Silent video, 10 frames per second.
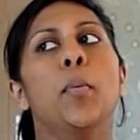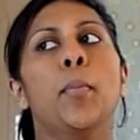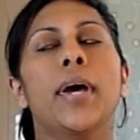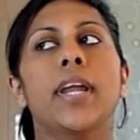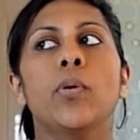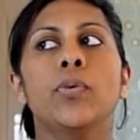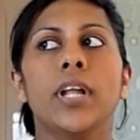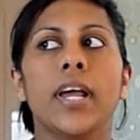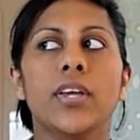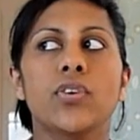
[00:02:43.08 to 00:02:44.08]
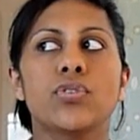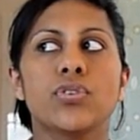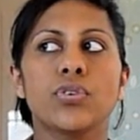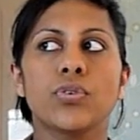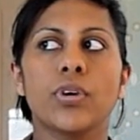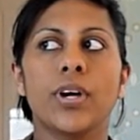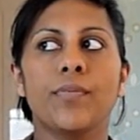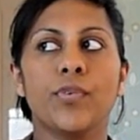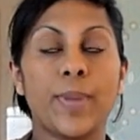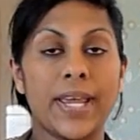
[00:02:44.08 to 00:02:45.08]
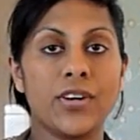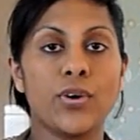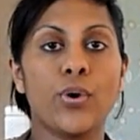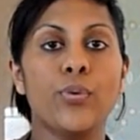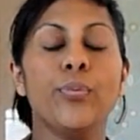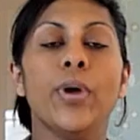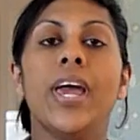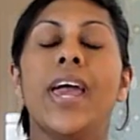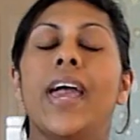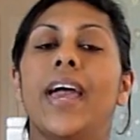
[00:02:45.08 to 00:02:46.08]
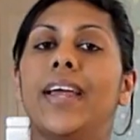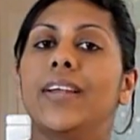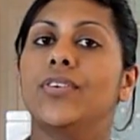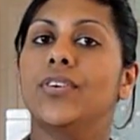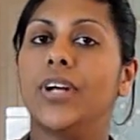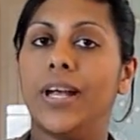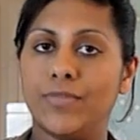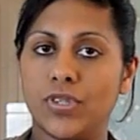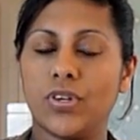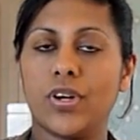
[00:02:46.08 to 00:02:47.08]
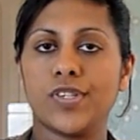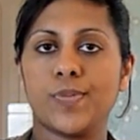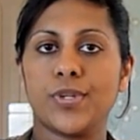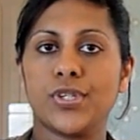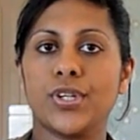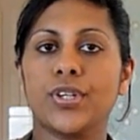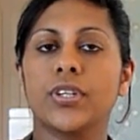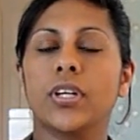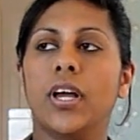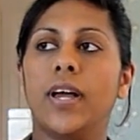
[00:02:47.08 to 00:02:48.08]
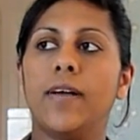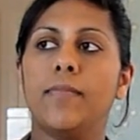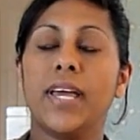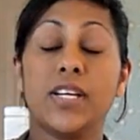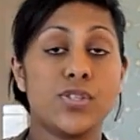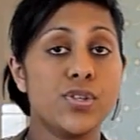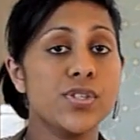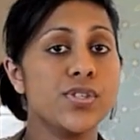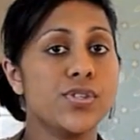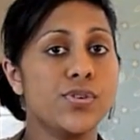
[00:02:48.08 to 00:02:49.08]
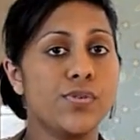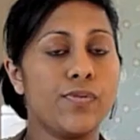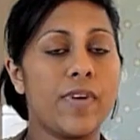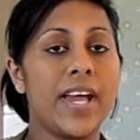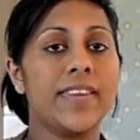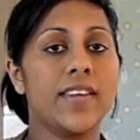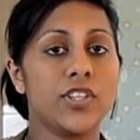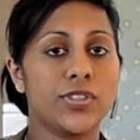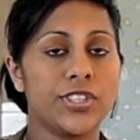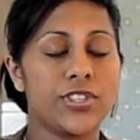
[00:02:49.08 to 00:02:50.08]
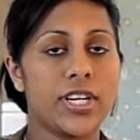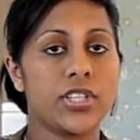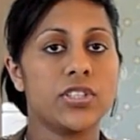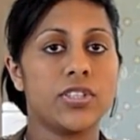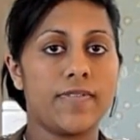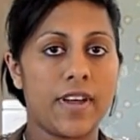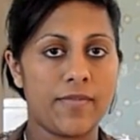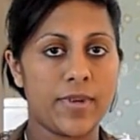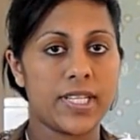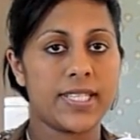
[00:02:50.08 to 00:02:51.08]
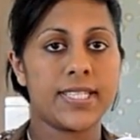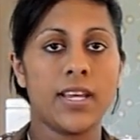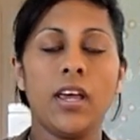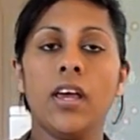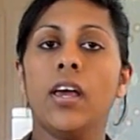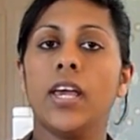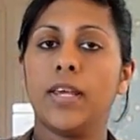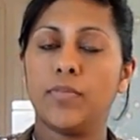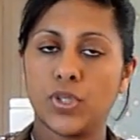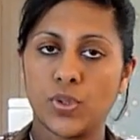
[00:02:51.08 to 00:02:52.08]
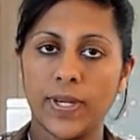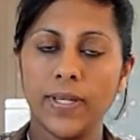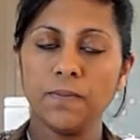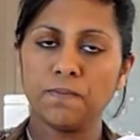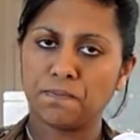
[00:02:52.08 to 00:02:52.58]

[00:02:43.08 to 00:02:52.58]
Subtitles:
but I would like you to remain at home and come to the hospital as soon as you find that your contractions are 5 minutes in between.